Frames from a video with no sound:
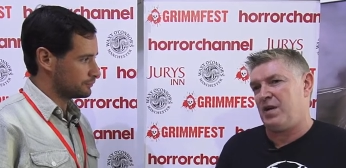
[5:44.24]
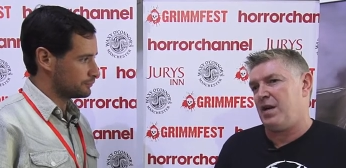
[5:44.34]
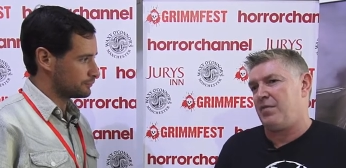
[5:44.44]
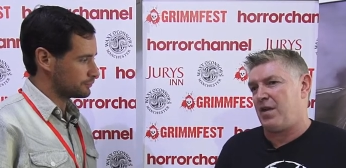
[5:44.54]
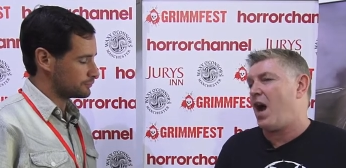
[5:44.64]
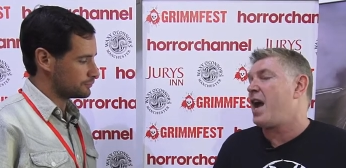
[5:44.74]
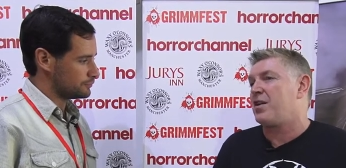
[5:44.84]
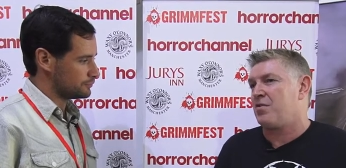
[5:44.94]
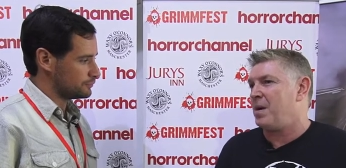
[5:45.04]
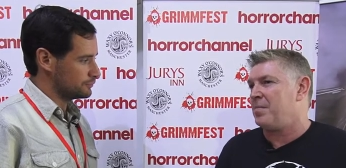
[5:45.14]
Speaker 1: you know that I
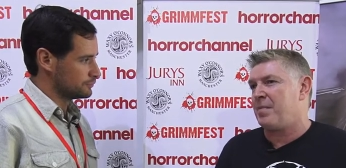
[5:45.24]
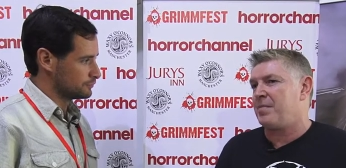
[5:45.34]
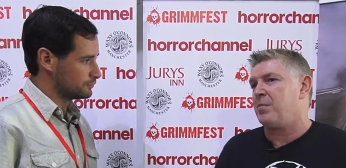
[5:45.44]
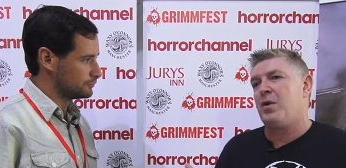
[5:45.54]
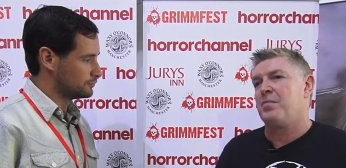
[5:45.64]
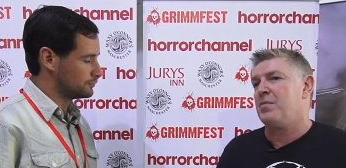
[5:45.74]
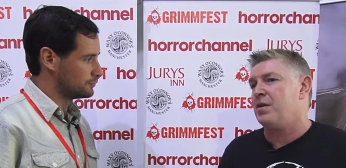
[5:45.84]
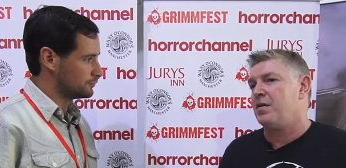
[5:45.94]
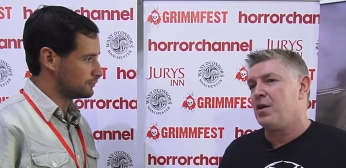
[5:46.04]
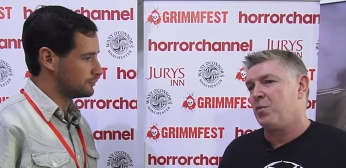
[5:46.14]
can remember maybe
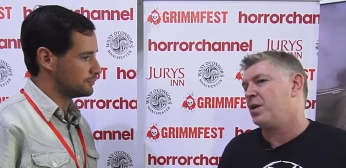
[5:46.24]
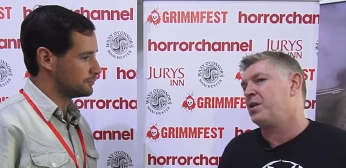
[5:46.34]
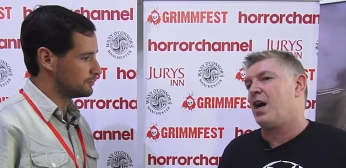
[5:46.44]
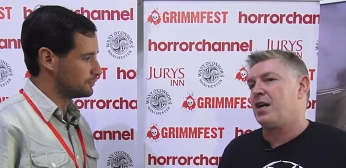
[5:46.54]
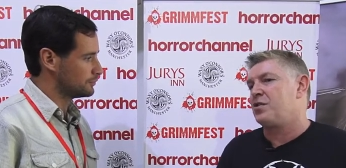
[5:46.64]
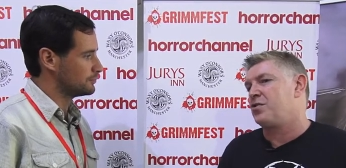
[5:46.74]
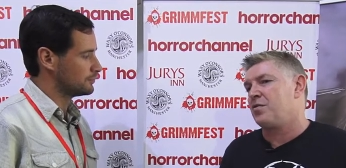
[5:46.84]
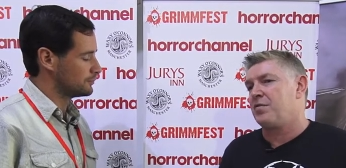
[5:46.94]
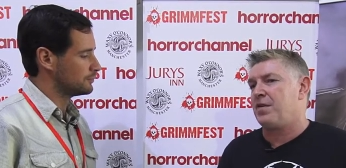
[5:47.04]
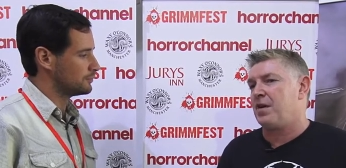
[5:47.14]
one one kind of
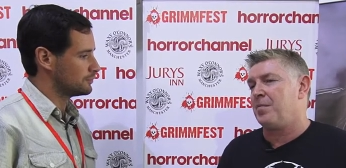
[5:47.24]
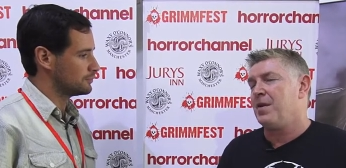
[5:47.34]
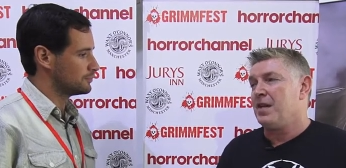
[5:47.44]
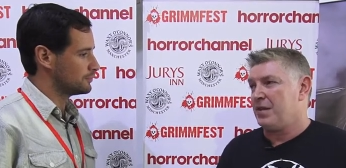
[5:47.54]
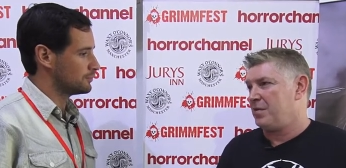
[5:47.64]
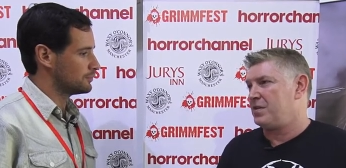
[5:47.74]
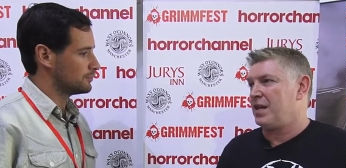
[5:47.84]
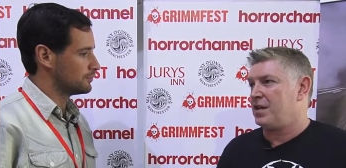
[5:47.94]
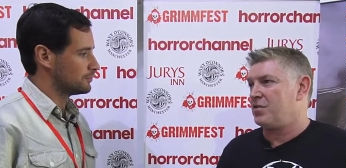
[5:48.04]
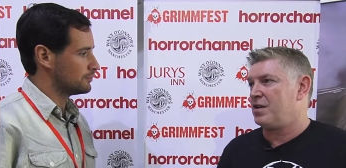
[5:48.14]
genre film that was set
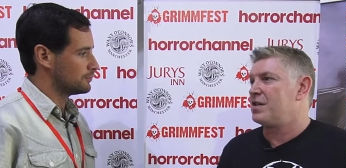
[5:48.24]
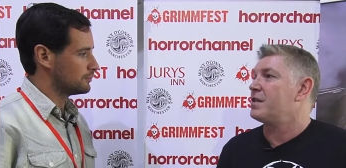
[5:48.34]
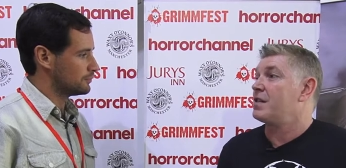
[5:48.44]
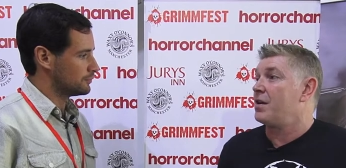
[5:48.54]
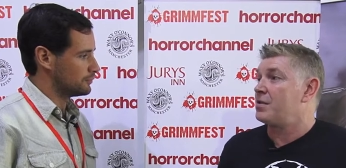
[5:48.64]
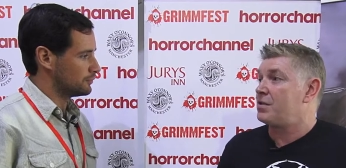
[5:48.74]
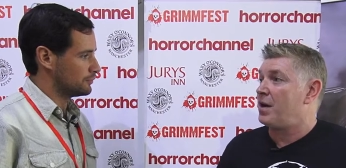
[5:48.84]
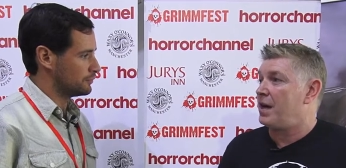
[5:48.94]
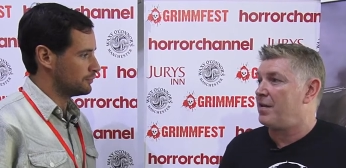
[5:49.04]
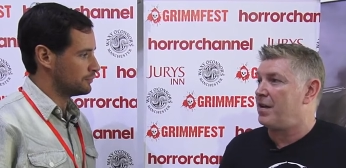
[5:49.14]
in the trenches. So it's
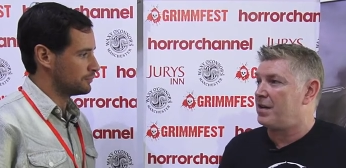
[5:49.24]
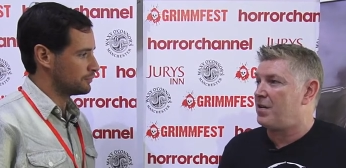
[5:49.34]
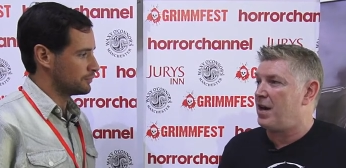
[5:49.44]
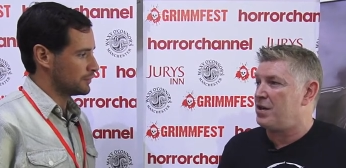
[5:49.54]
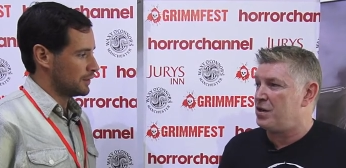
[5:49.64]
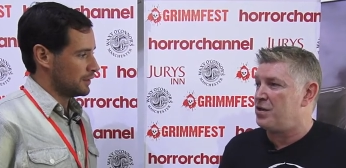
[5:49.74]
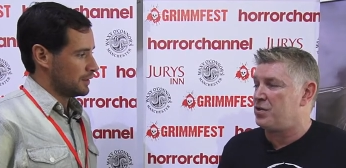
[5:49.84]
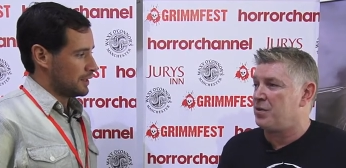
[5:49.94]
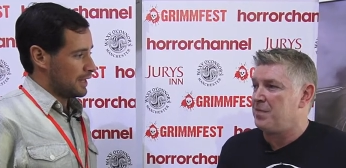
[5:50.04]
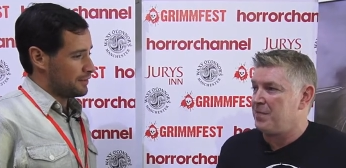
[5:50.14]
quite a, a, quite
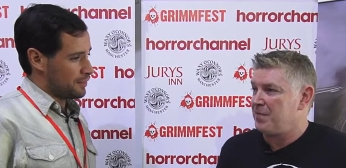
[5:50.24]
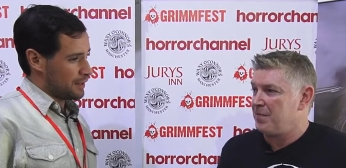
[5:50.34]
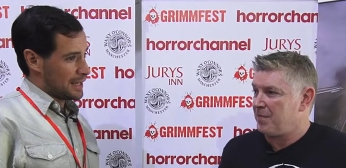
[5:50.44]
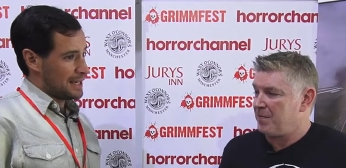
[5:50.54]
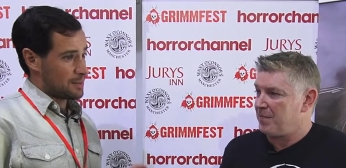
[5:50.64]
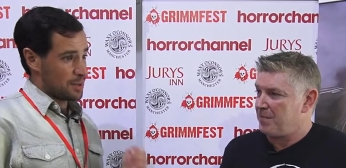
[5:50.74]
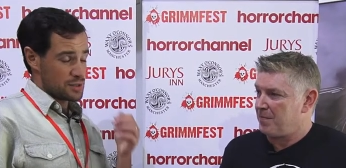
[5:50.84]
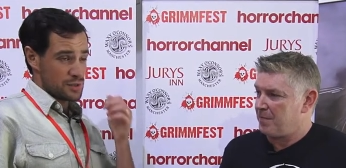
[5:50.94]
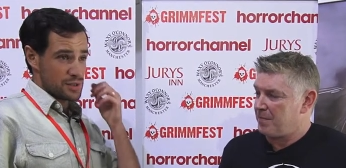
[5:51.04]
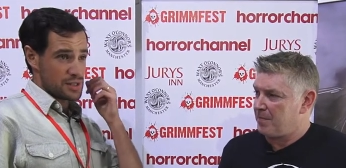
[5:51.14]
unusual.
Speaker 2: And the thing I like about
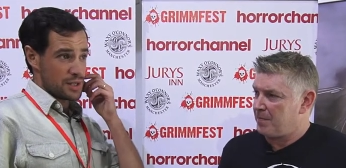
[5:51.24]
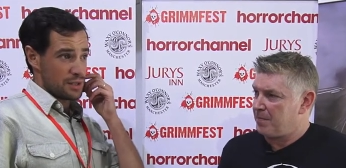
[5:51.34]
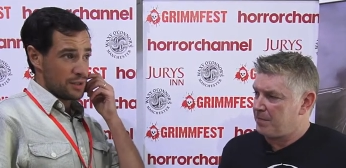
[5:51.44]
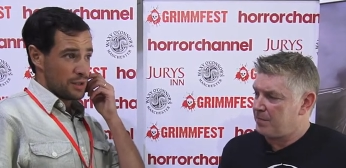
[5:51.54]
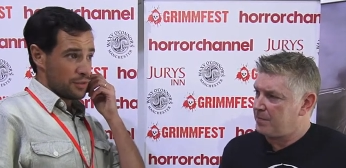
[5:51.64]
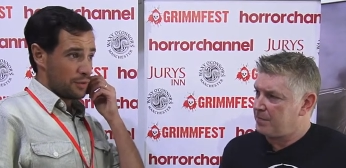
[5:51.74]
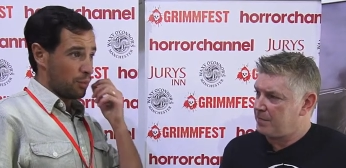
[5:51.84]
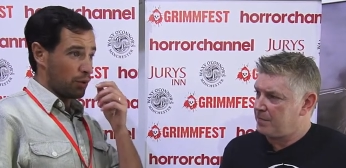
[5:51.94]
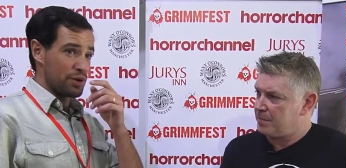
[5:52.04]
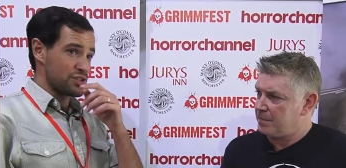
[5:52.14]
it too is that the
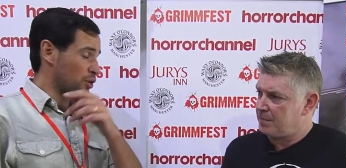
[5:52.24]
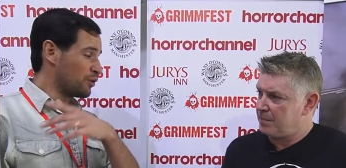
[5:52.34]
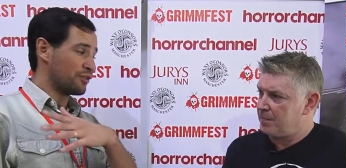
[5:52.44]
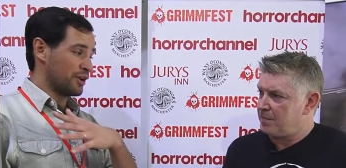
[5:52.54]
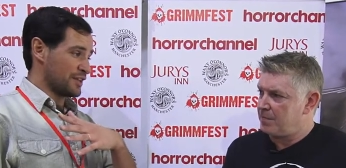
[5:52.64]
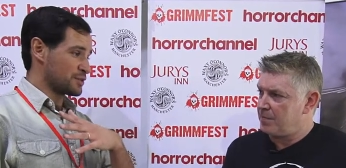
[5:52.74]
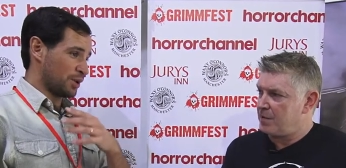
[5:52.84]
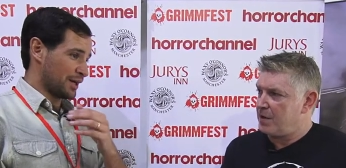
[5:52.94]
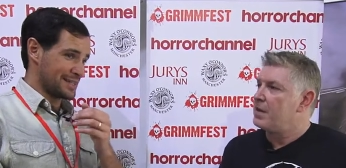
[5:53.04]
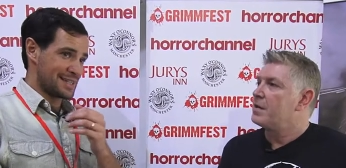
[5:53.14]
war is over at this
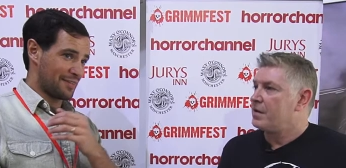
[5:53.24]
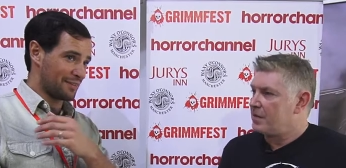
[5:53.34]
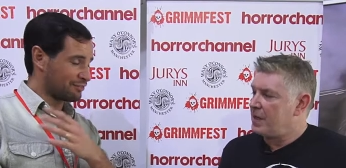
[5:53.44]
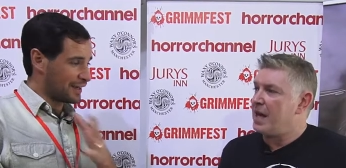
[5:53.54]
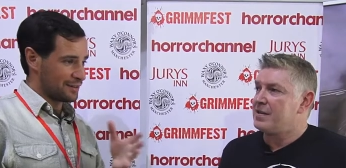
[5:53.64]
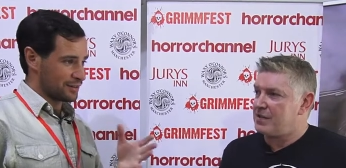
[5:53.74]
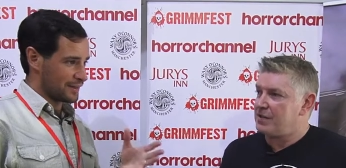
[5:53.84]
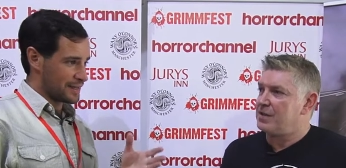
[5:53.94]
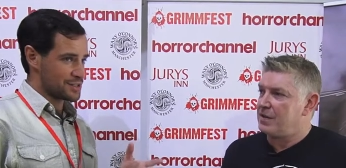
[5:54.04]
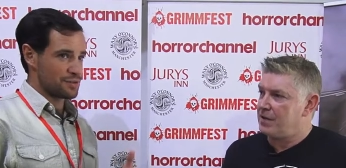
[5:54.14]
point. It's like the final yes.
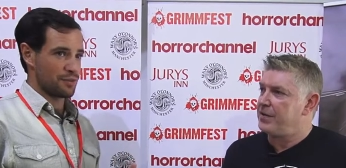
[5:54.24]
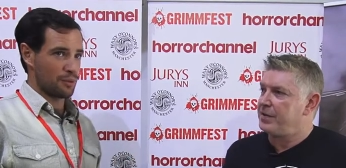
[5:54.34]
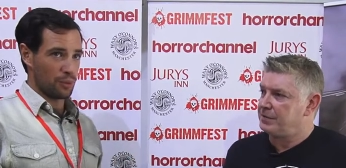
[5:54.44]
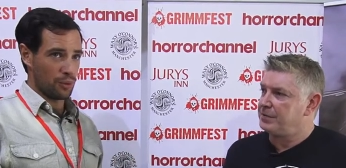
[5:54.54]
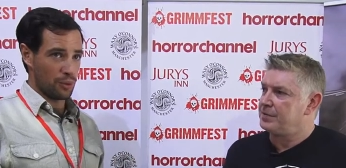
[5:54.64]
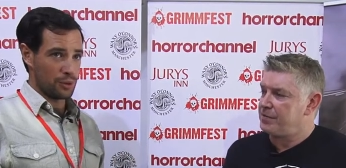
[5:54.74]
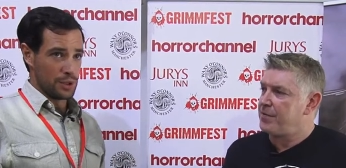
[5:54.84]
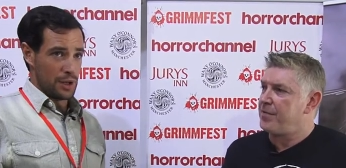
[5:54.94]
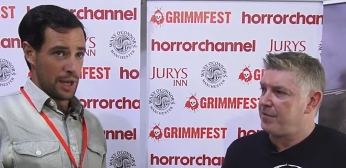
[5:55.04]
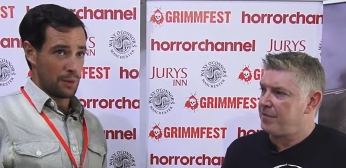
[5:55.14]
days of the war.
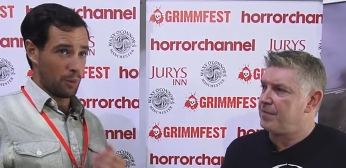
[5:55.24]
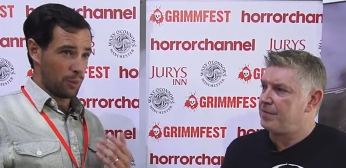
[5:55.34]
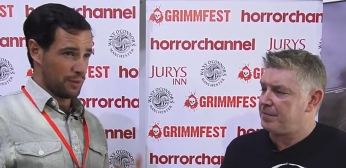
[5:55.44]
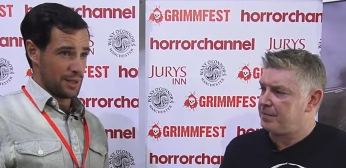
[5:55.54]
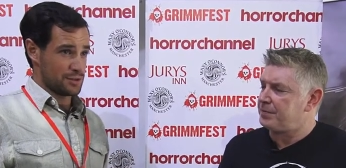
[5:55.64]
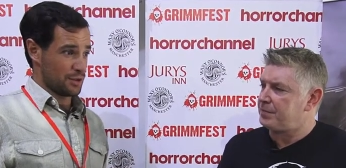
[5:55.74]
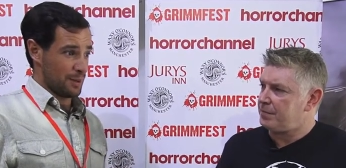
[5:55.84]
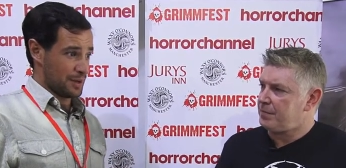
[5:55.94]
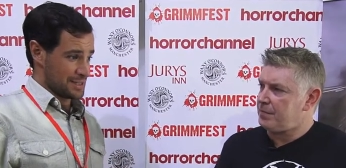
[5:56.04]
And what we're really talking about